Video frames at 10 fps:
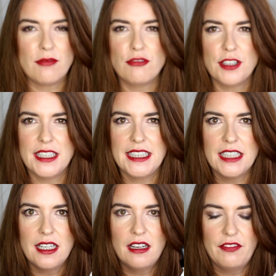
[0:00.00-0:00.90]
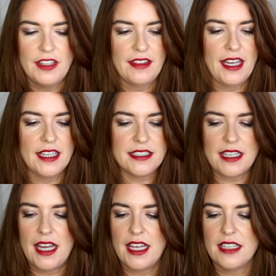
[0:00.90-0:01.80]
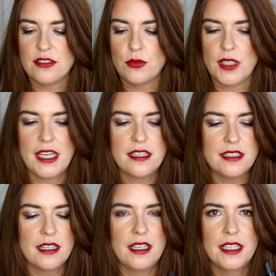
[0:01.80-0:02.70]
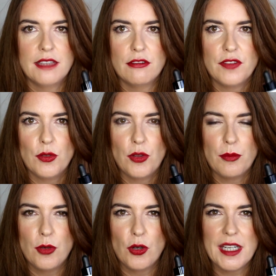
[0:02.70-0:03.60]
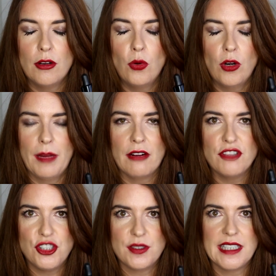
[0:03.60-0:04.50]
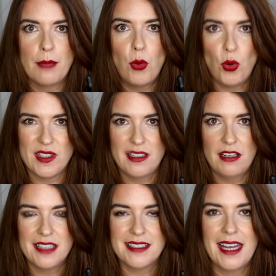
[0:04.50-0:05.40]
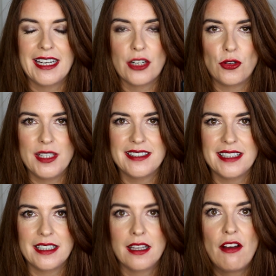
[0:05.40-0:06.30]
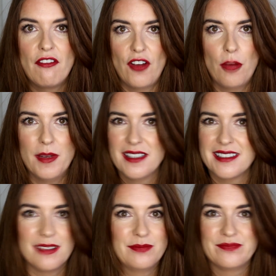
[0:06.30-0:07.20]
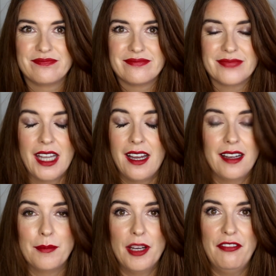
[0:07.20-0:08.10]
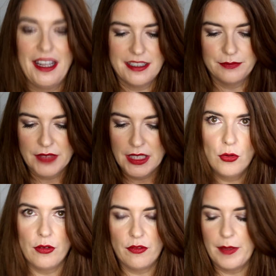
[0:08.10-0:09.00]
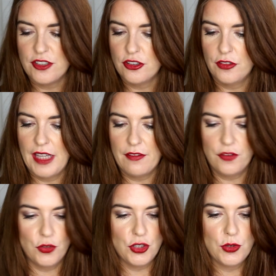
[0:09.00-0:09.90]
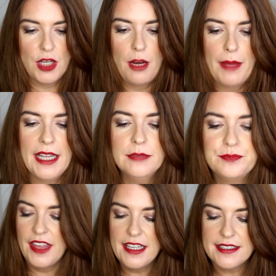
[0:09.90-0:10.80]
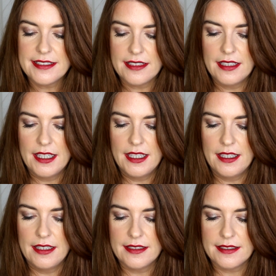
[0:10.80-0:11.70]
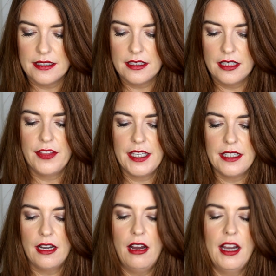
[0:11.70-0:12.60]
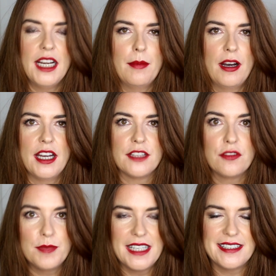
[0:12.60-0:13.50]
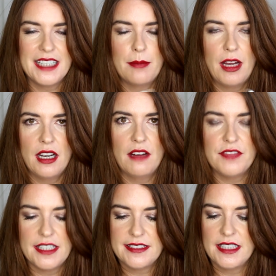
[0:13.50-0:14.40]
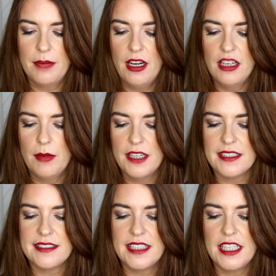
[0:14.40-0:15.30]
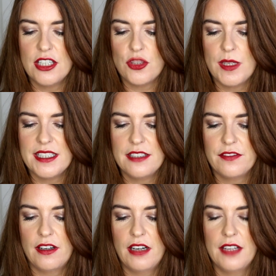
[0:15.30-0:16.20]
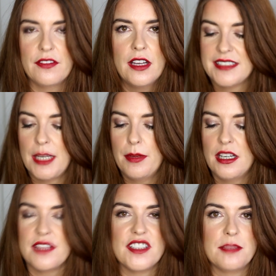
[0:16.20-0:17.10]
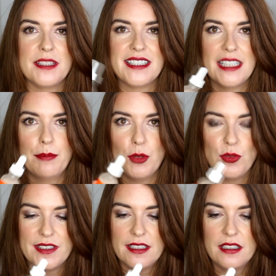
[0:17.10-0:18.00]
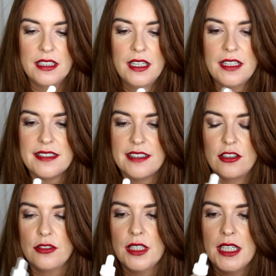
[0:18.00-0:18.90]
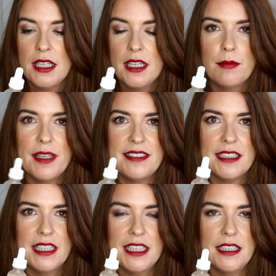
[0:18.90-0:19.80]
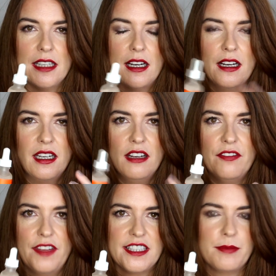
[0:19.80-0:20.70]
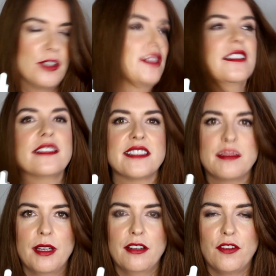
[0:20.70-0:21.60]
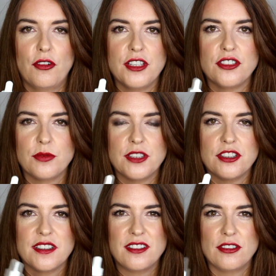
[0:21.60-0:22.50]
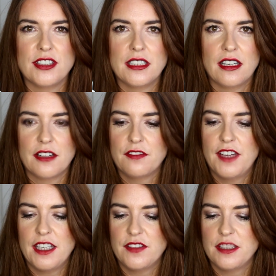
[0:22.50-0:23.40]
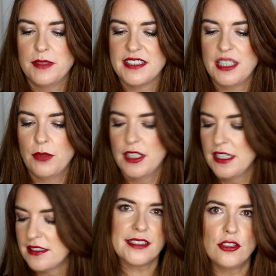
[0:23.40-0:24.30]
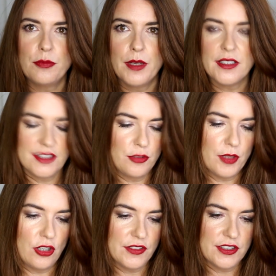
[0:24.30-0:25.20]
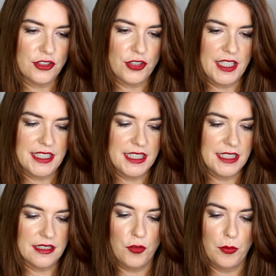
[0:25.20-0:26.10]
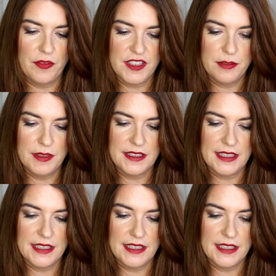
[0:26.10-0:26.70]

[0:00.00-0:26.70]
really loving that, and we'll get a review on the blog all about reducing pore size and increasing firmness. Perfect. More information on that for you coming. This is the Hylamide from Deciem. I love Deciem. Hylamide C25 Stabilised Vitamin C Booster. So basically I love this because it doesn't smell of orange, which is usually like a fake vitamin C one. It's super, super concentrated form of vitamin